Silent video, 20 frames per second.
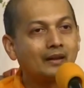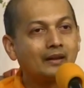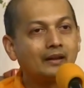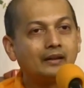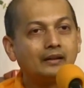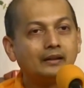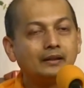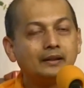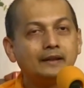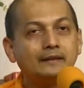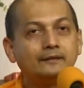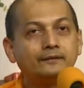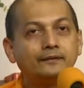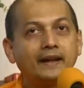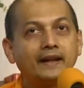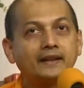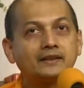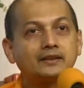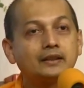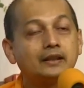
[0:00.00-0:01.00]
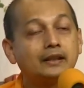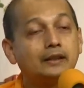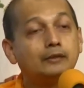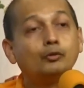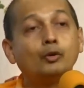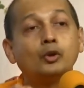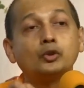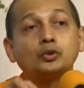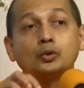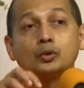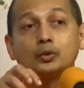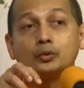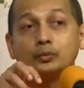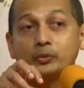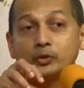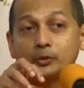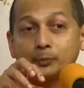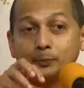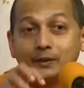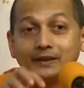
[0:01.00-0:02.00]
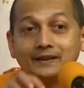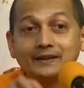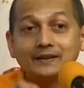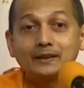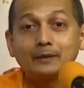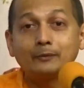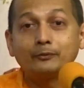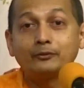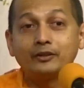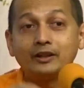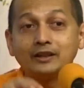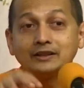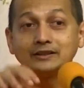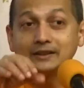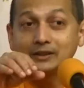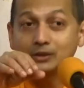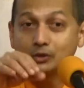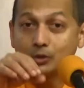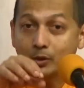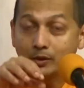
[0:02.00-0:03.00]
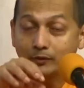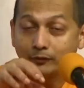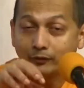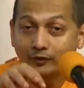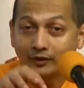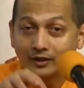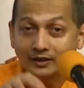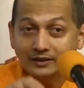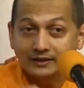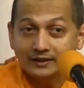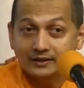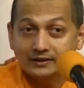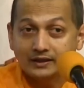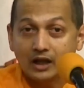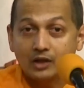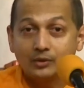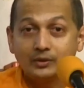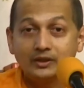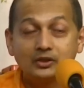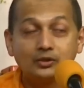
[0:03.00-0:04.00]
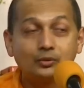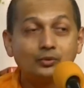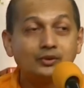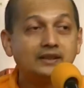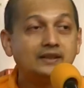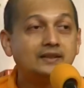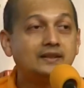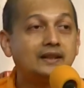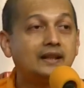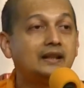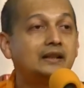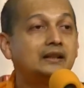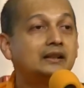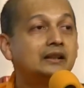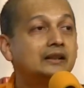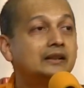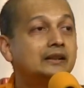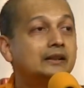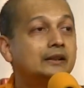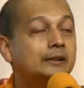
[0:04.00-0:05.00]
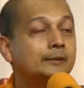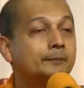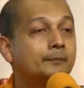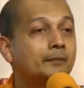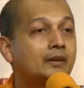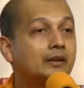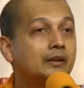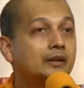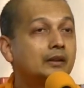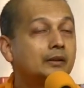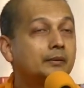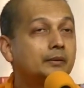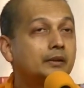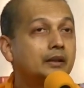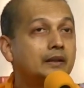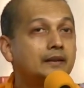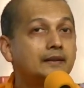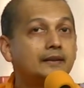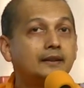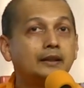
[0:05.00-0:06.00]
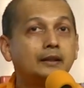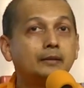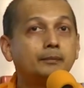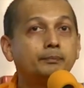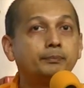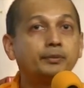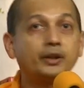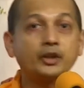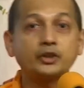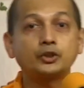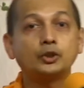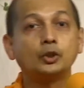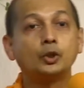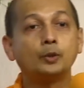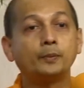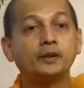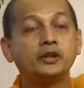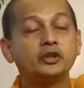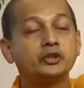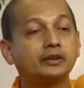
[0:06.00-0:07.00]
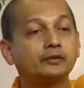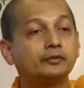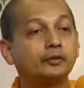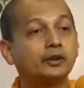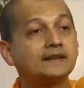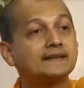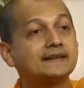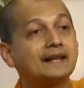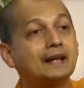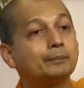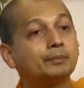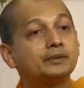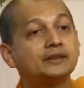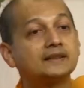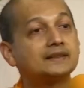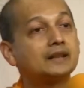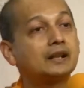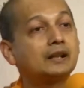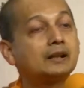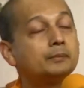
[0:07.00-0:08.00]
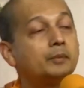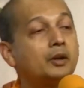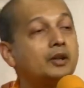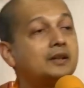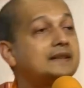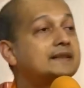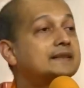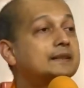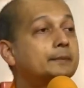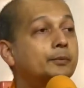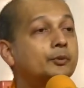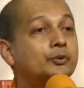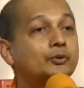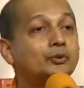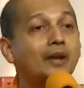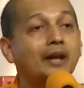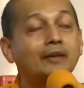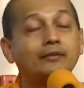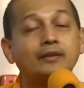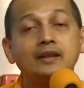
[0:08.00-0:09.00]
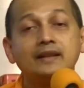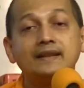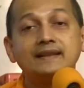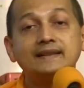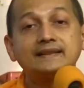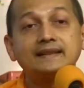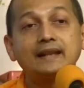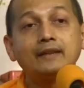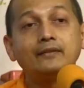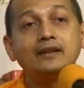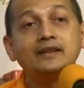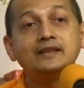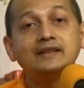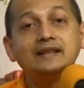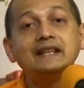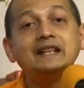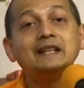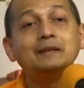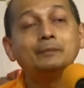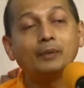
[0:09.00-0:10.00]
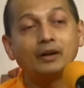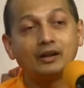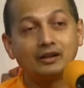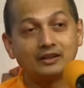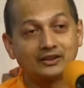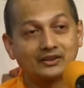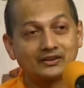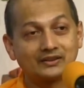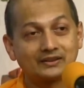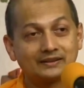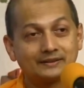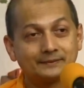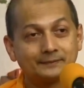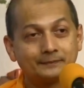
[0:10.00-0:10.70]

In fact, if you want to split it up further, go further down into detail, in the Prashna Upanishad, for example, the subtle body is supposed to have 17 parts.